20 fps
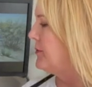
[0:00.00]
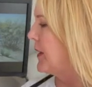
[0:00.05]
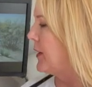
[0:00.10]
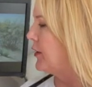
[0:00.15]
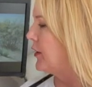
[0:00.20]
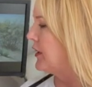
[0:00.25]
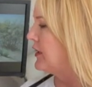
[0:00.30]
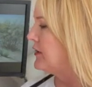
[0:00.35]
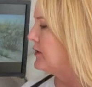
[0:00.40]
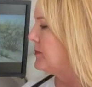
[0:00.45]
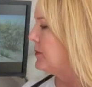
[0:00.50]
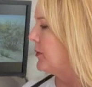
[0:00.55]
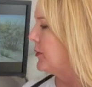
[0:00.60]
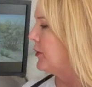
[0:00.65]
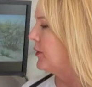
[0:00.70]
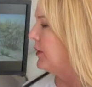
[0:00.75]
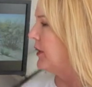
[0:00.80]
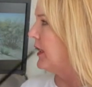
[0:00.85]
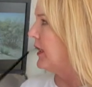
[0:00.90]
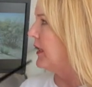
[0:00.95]

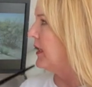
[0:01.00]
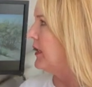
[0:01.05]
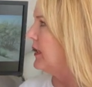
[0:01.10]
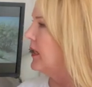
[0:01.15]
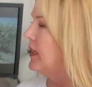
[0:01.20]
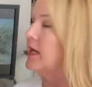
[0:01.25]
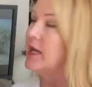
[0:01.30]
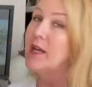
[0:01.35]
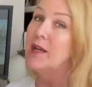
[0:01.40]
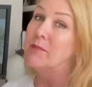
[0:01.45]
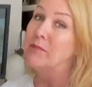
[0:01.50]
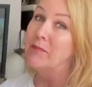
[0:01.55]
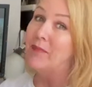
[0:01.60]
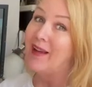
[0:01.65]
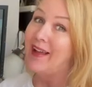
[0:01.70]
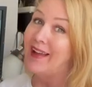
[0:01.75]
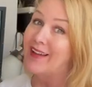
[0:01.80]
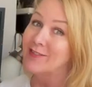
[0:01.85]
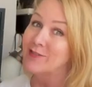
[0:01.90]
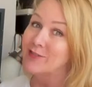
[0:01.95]
Ginsburg, and I am
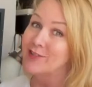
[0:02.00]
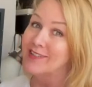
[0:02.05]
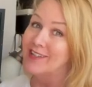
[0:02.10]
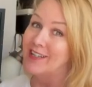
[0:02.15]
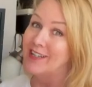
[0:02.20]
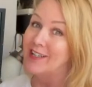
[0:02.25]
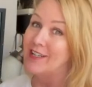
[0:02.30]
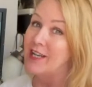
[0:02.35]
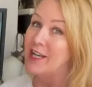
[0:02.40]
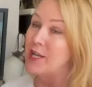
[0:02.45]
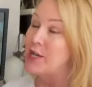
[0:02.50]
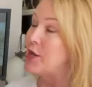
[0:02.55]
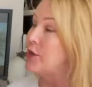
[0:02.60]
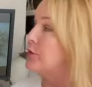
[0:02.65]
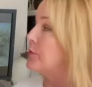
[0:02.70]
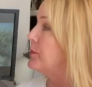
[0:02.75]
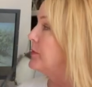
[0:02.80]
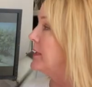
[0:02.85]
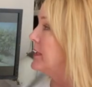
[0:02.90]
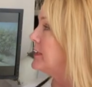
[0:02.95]
actually on another
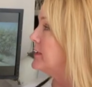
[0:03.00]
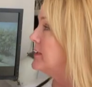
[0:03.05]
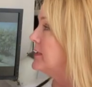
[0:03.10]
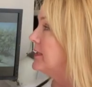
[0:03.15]
piece.